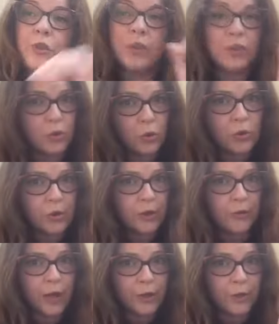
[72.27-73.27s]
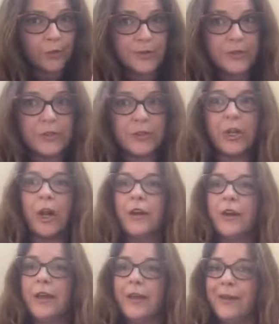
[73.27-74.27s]
can totally rock your business
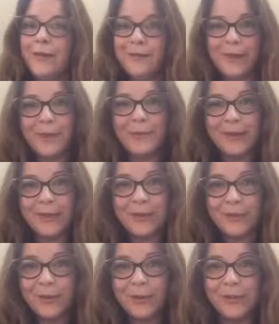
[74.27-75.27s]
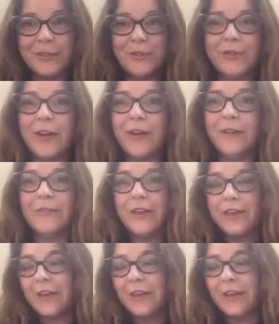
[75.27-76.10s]
chakra and make money doing what you love